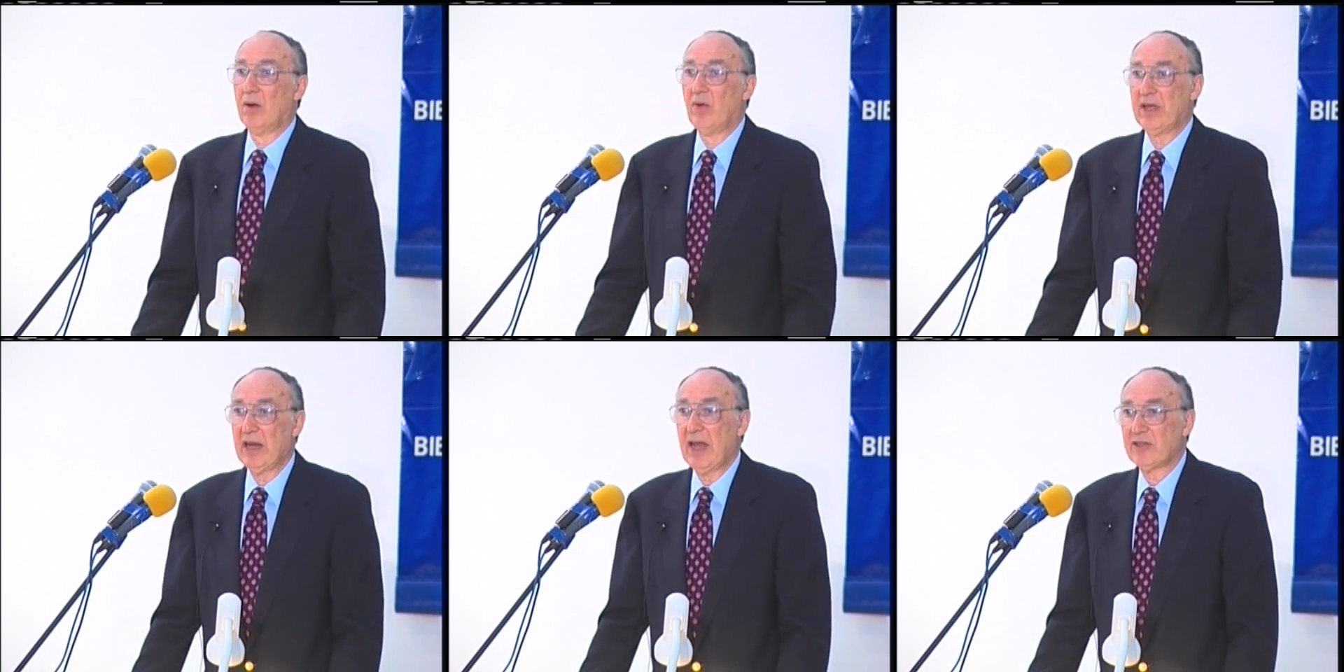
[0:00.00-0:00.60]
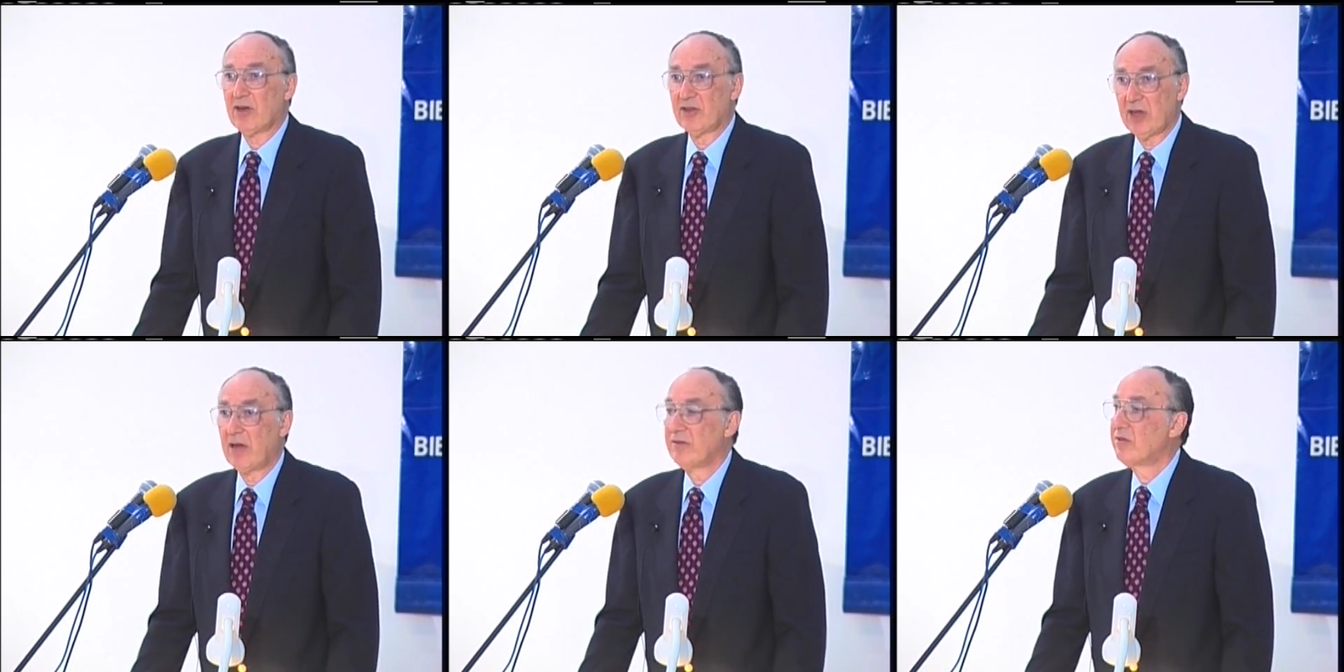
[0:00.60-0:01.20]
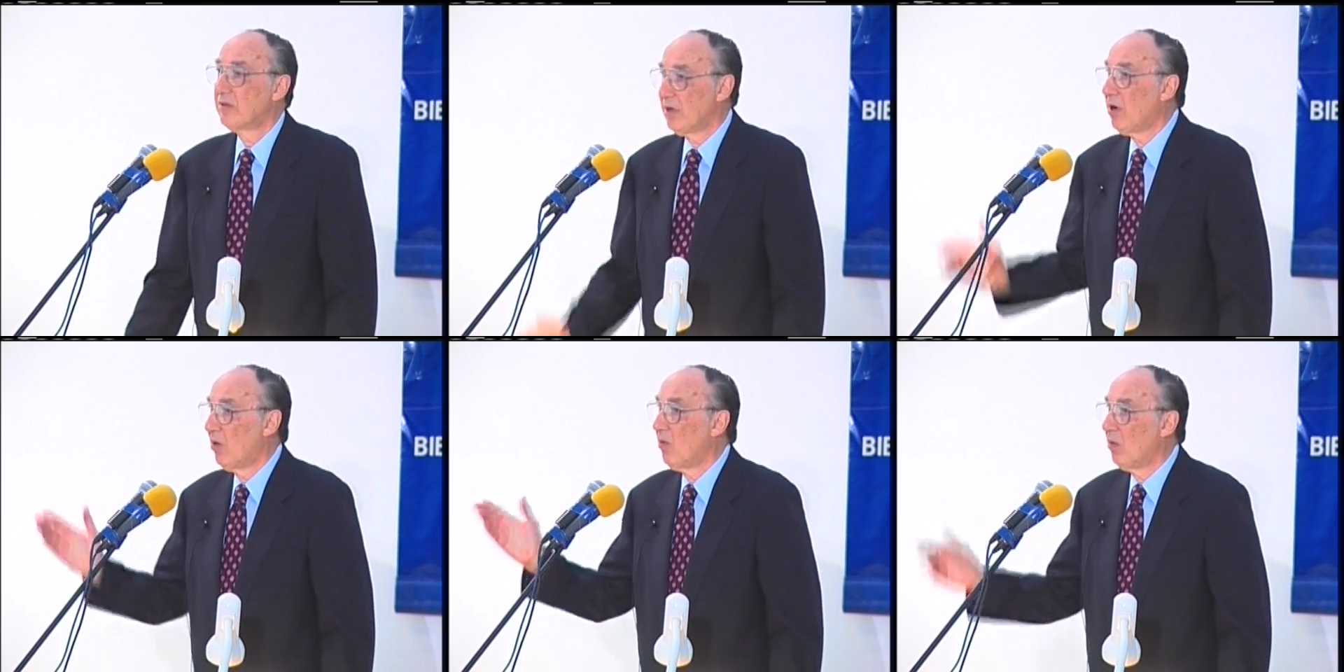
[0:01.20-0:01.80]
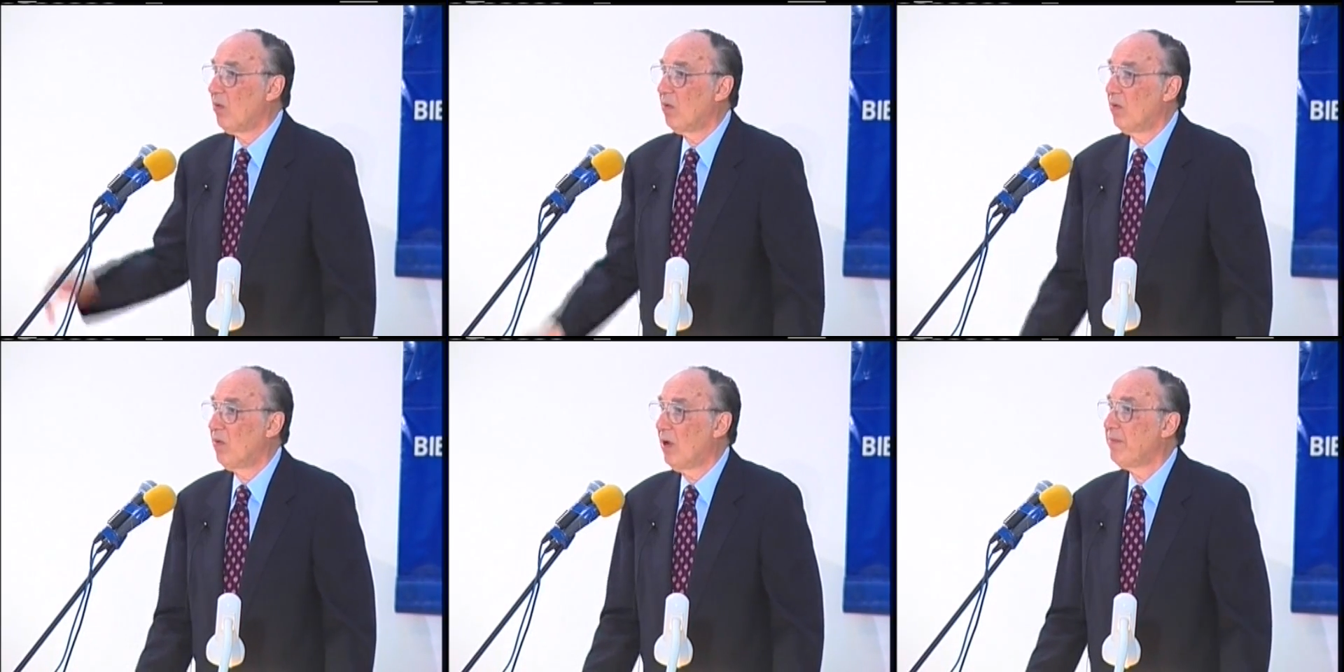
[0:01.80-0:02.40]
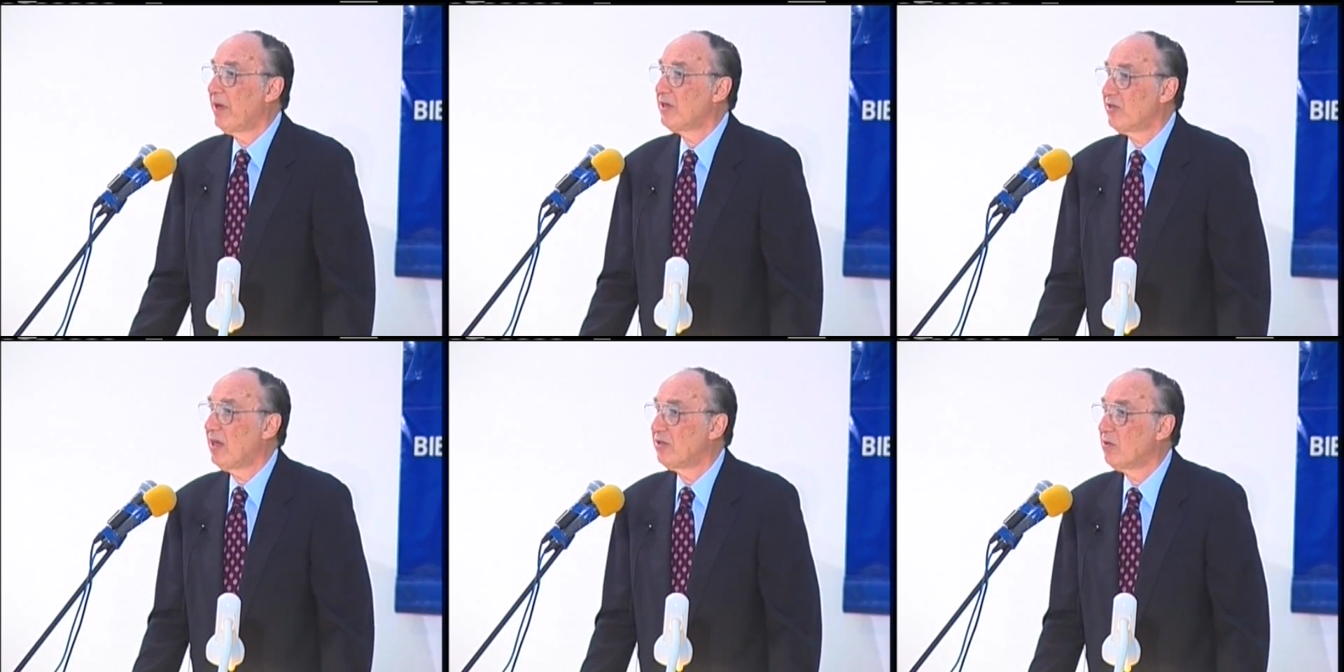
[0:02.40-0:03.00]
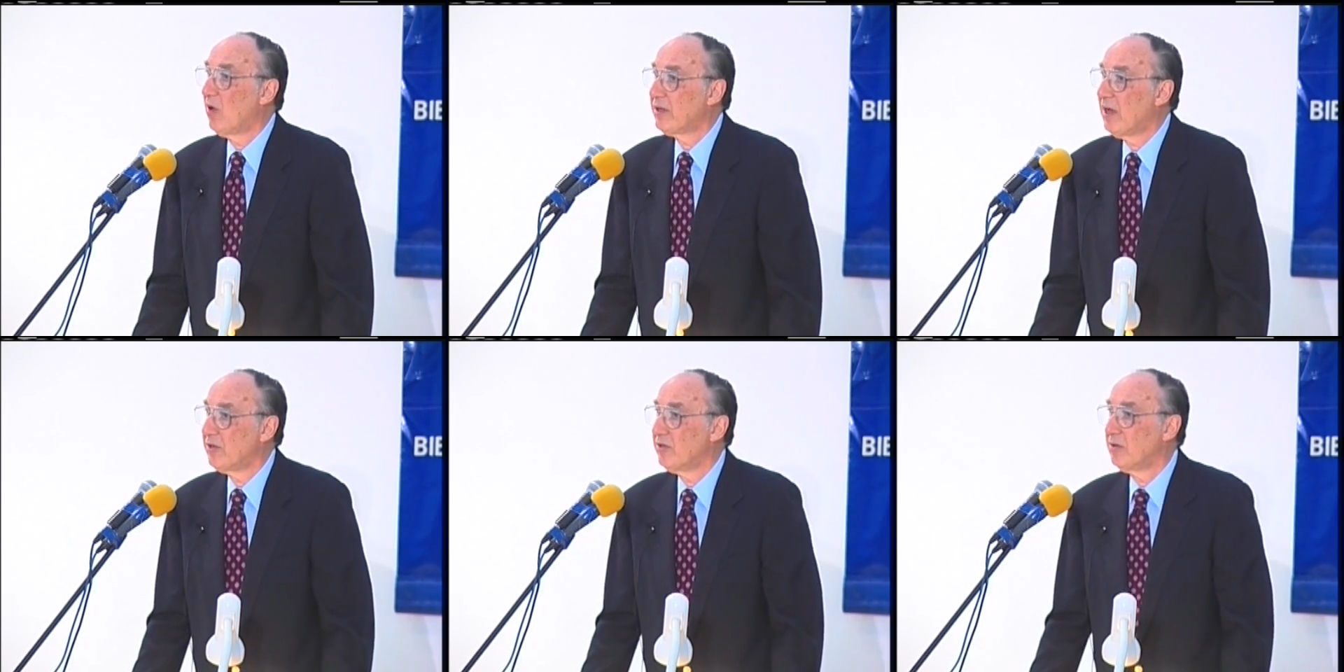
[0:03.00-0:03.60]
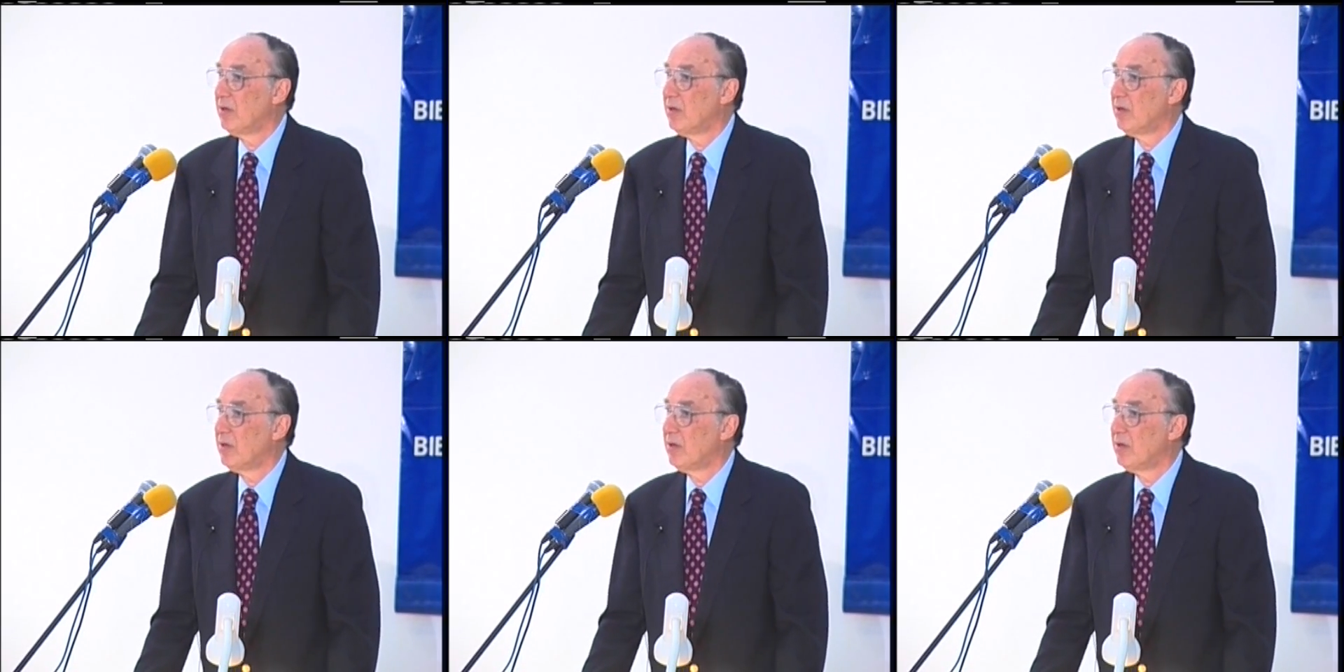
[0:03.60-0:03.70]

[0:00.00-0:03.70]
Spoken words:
we can ask ourselves, what makes sense and what doesn't.